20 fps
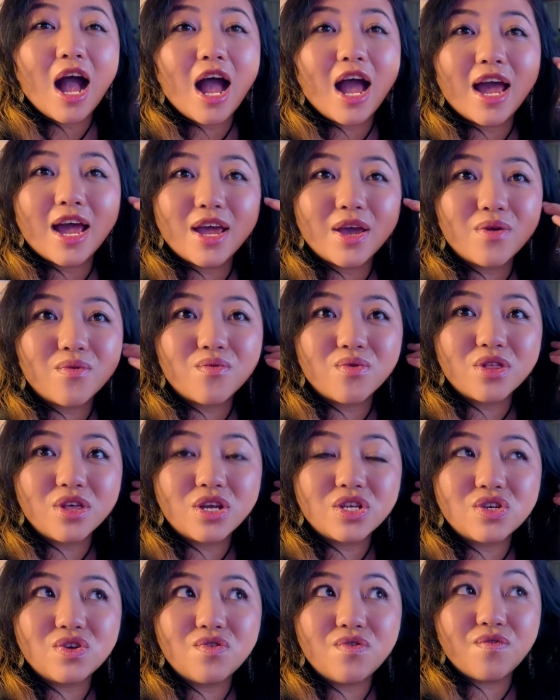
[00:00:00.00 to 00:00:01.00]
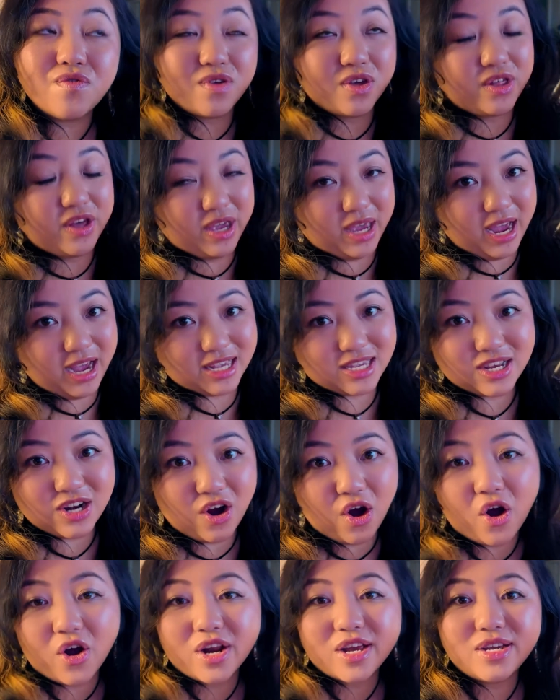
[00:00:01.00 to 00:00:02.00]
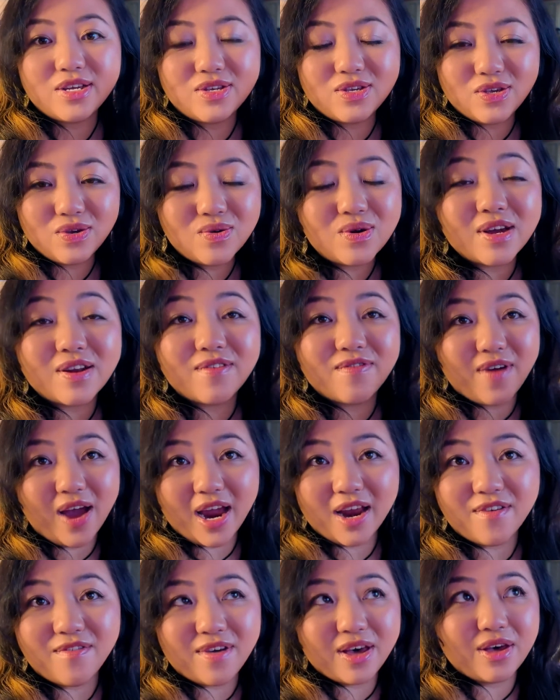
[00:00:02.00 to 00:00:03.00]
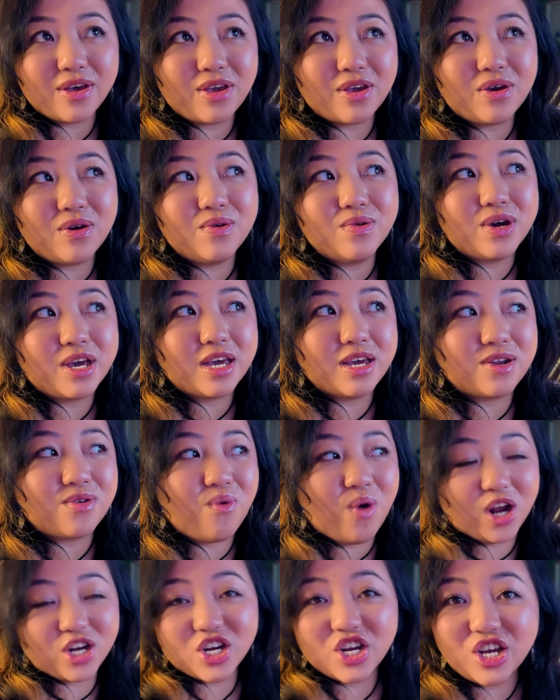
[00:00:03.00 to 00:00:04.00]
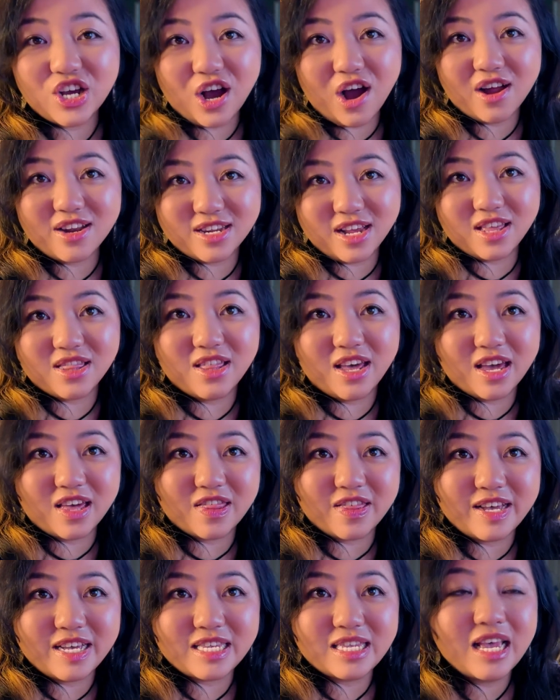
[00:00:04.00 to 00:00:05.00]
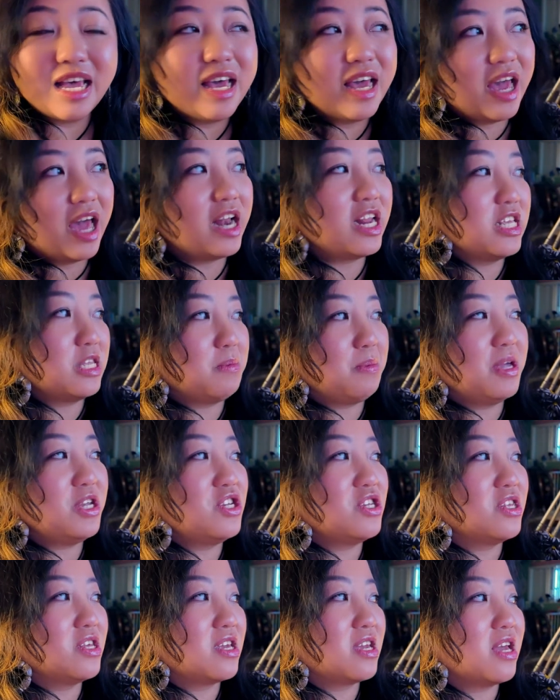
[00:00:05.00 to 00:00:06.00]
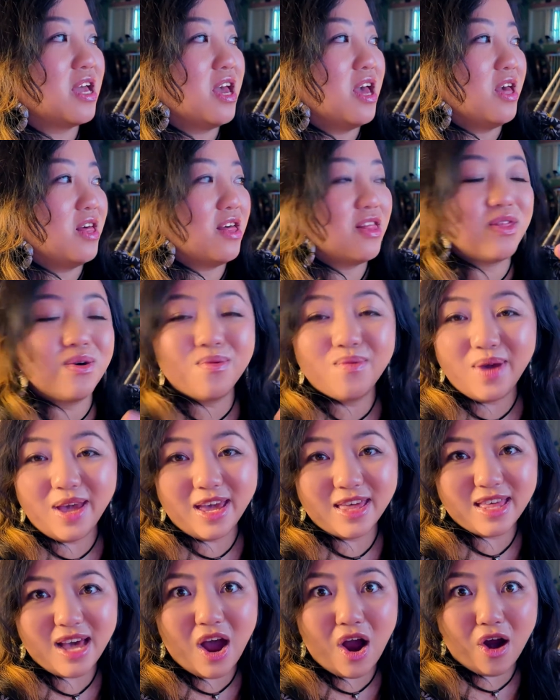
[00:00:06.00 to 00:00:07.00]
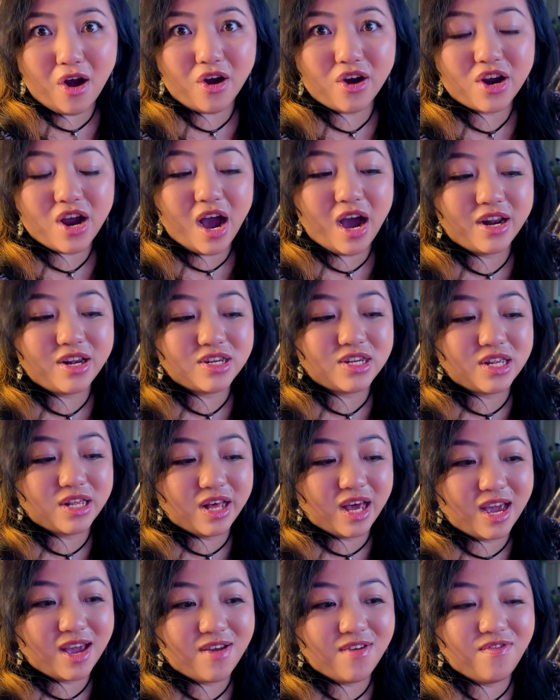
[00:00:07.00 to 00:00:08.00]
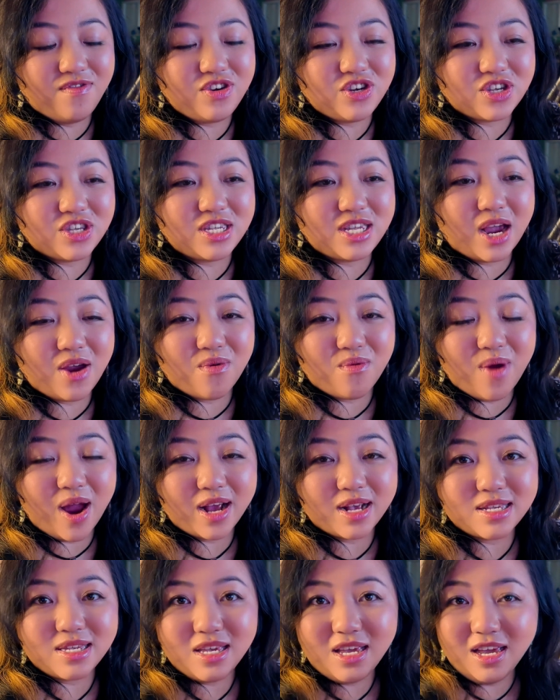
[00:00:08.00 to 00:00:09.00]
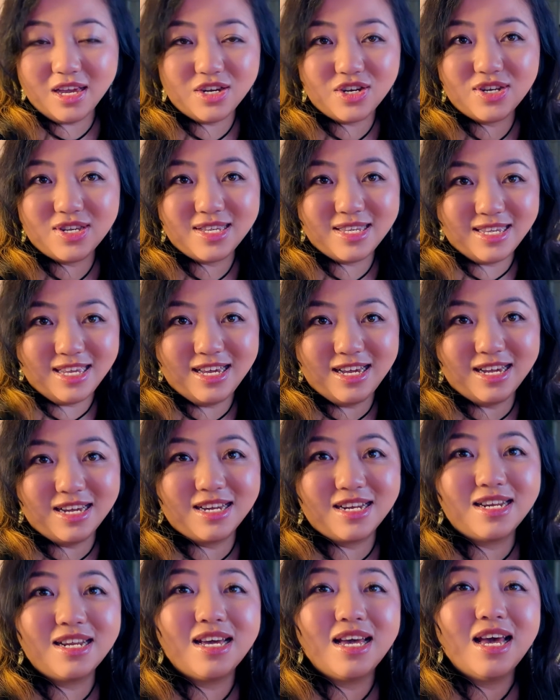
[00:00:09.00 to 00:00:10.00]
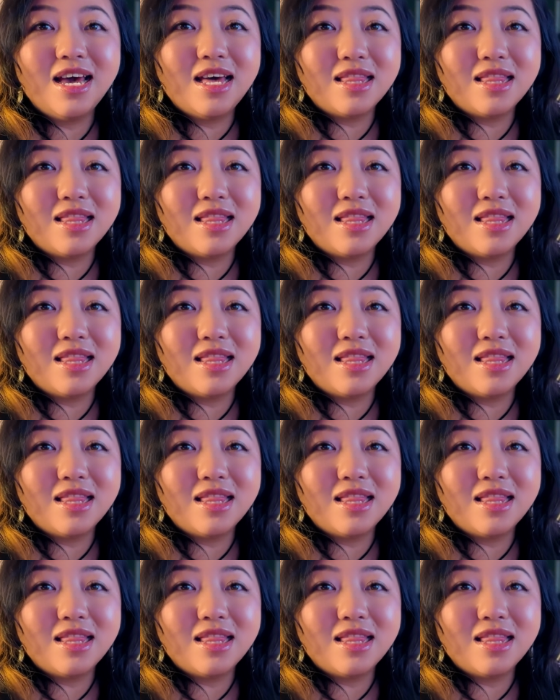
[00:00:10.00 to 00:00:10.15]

I really do feel like as an artist you can find value in watching content like this, and especially the way that Our Cottage Life just directs each scene.